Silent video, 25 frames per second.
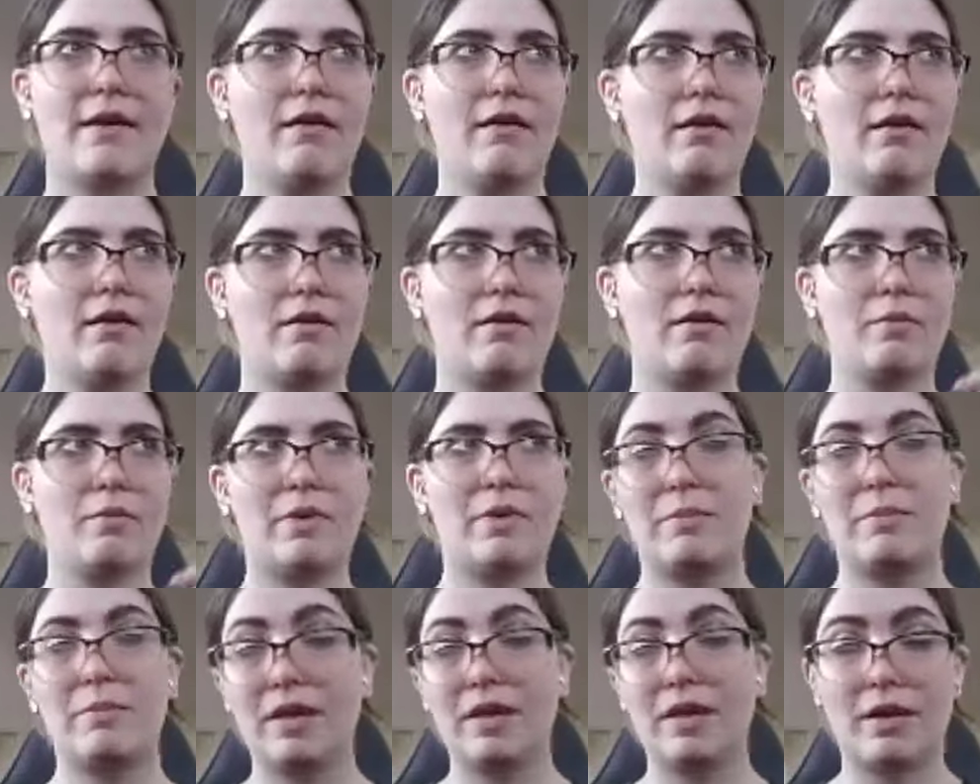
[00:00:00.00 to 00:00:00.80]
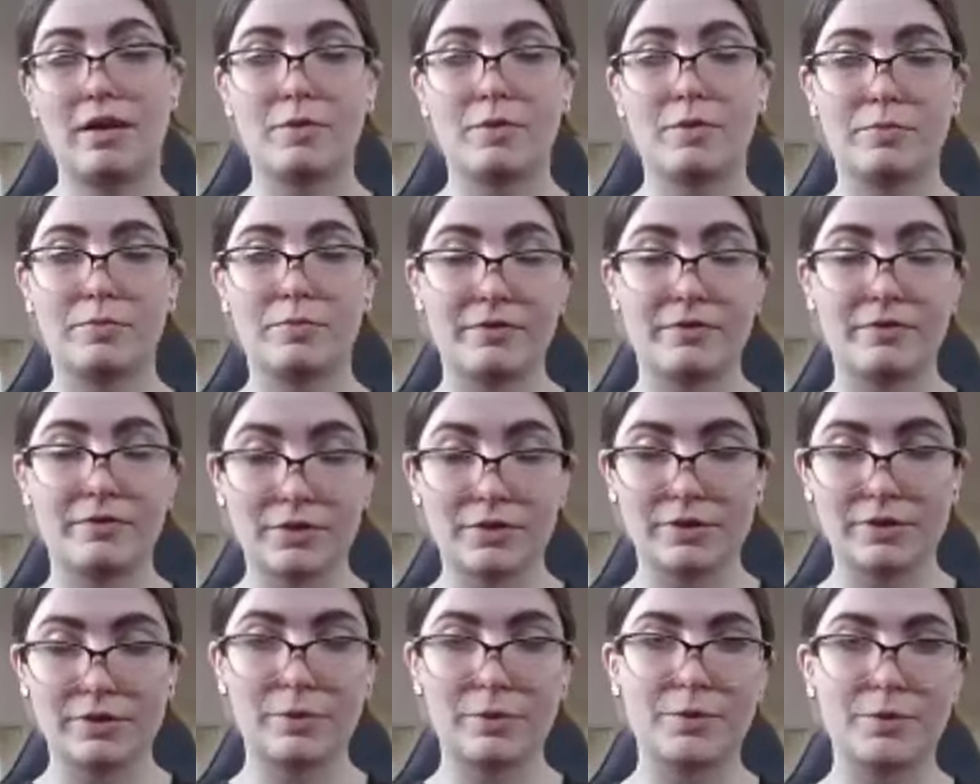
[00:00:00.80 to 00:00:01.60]
maybe our
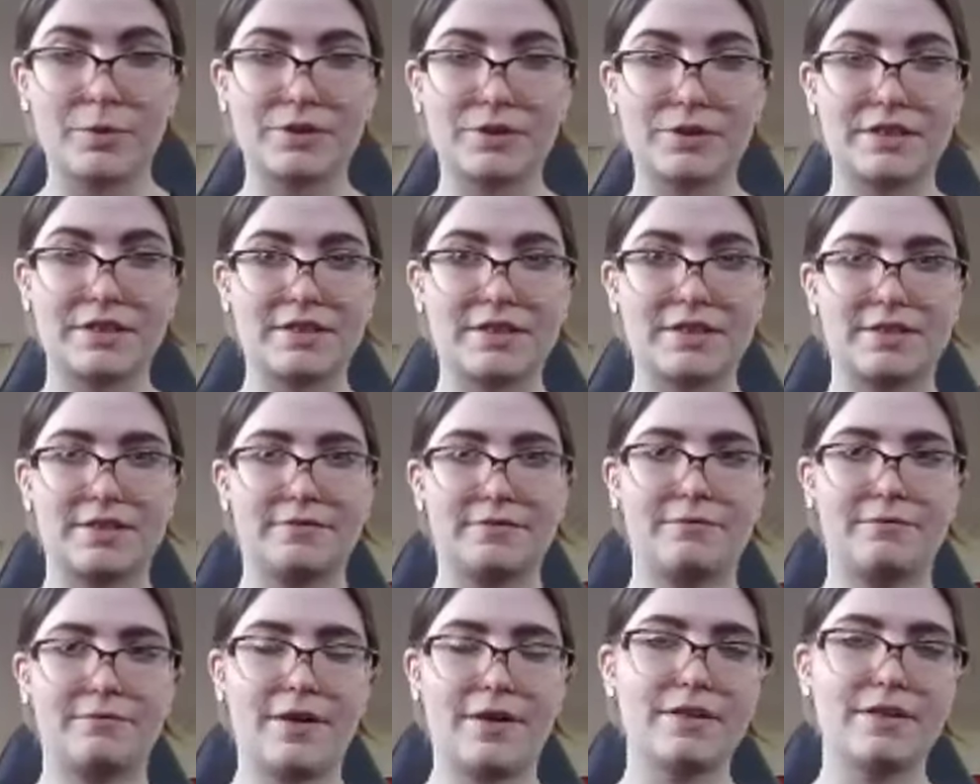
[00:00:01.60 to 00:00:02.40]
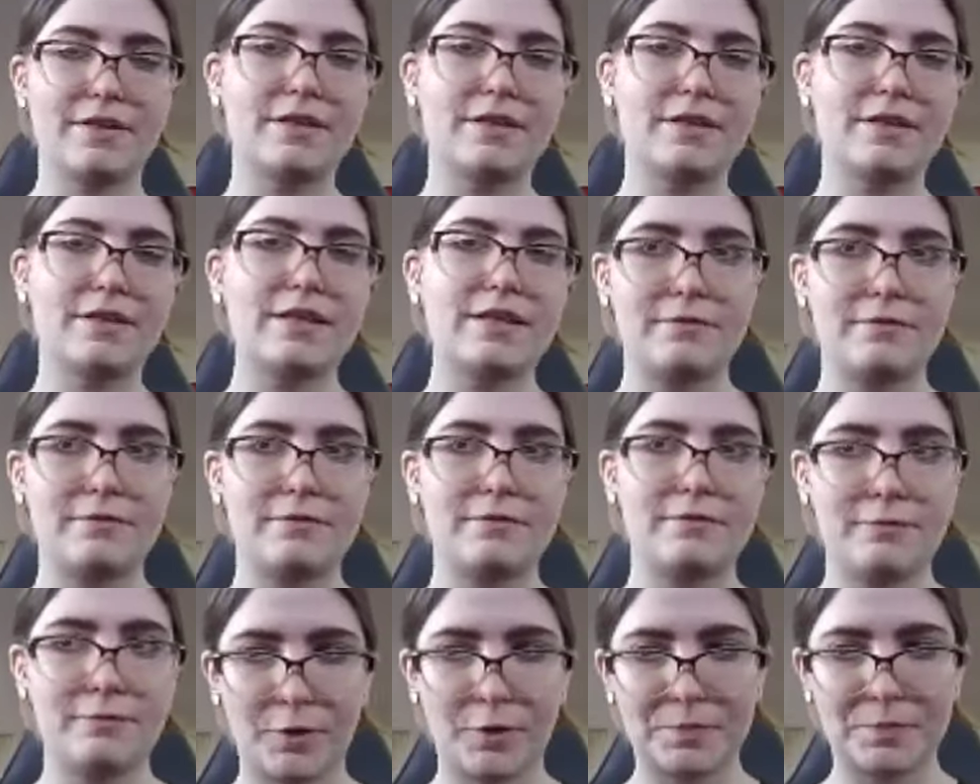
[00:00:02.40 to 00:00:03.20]
prefrontal cortex finally
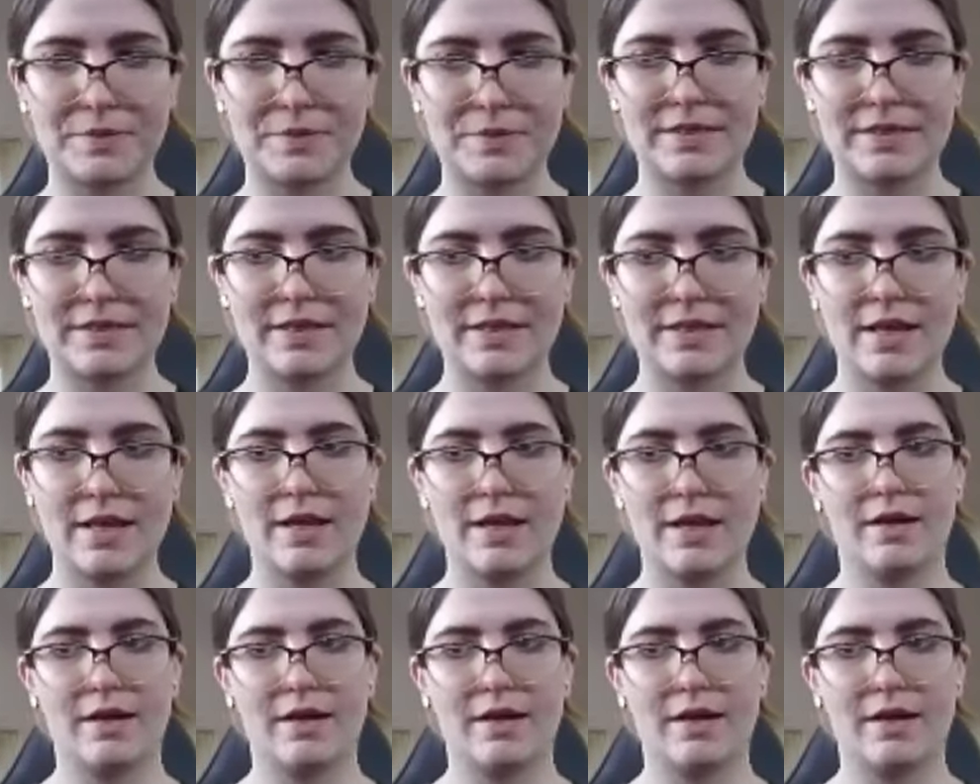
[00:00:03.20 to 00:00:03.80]
forms,